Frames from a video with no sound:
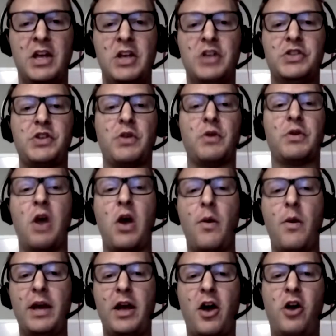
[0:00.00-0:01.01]
So
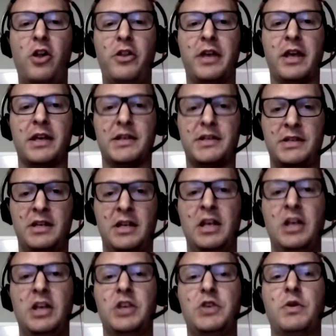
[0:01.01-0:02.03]
knowing all this,
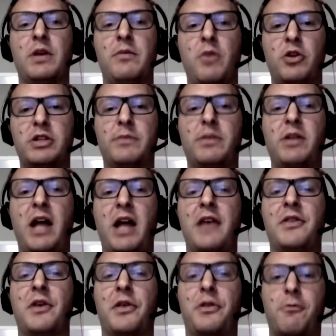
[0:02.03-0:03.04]
you can multiply
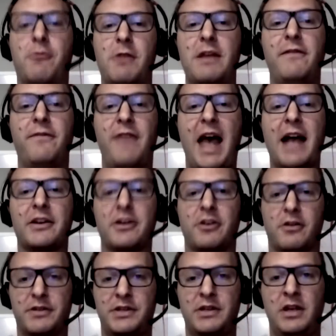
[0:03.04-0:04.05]
the three
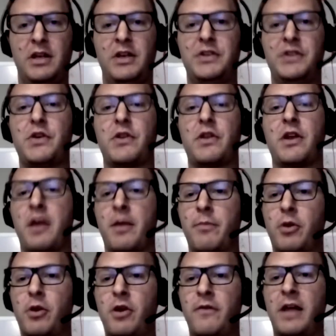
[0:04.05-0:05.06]
factors. So the
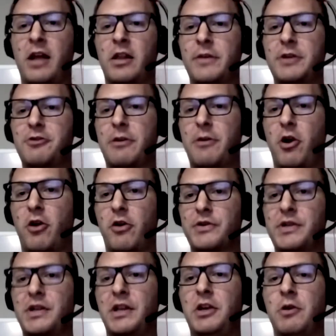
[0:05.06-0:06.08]
number of elementary
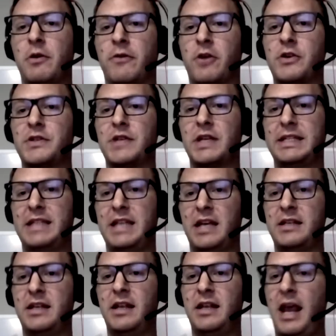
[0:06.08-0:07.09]
particles in the universe,
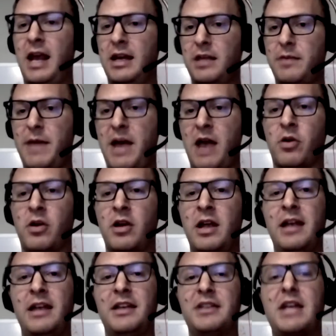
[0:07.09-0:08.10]
10 to the 80th power,
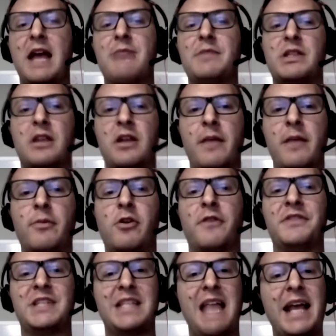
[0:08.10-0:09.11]
times the number of
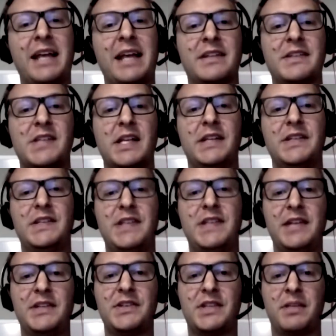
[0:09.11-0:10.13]
seconds
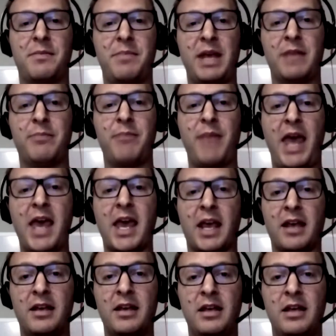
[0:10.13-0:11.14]
since the Big
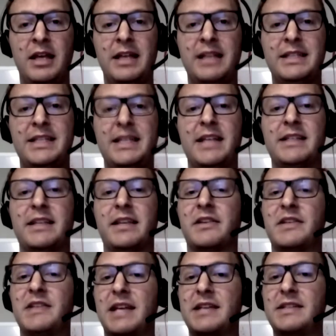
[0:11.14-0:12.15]
Bang, 10 to the
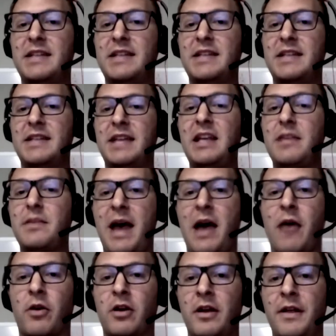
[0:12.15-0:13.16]
16th
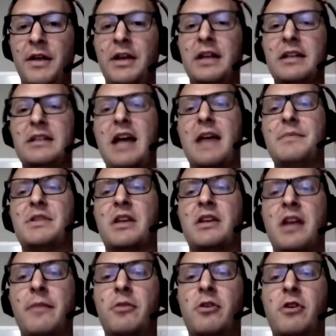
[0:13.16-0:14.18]
power, times the
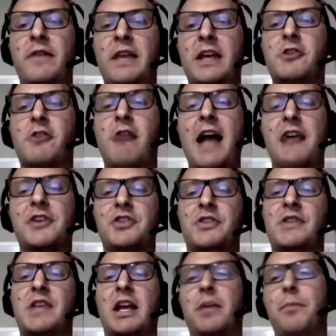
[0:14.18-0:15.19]
number of interactions
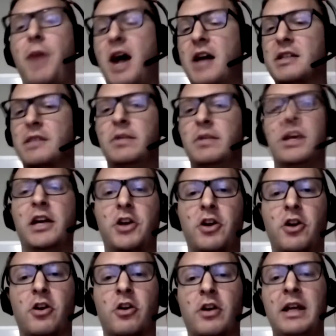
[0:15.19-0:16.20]
that could possibly
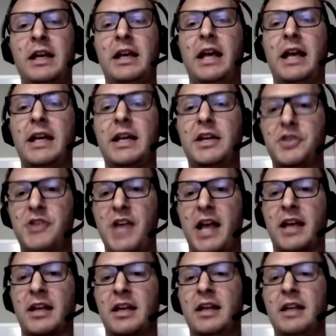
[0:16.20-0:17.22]
occur in each
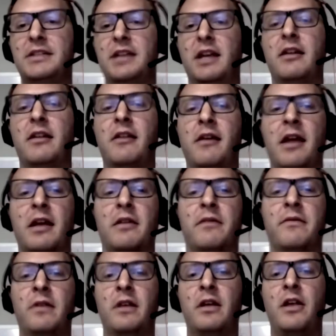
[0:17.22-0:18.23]
second, 10 to the
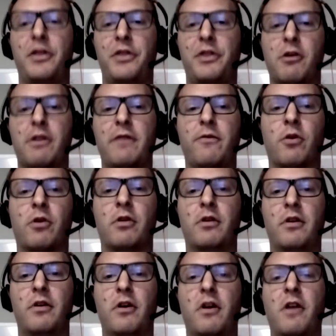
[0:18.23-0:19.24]
negative
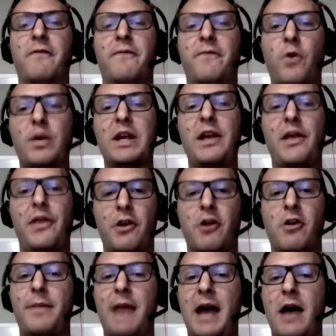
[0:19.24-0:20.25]

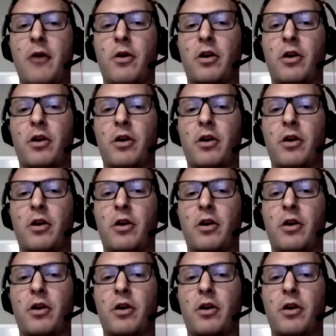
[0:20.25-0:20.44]
43rd power.